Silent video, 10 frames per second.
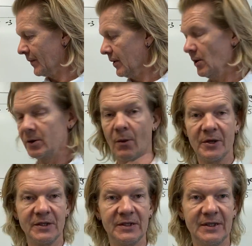I
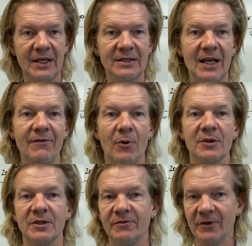want you to stay safe. I
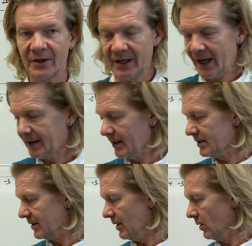want you to feel connected
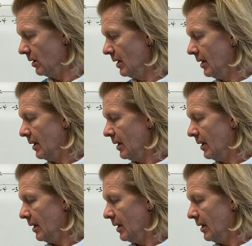still.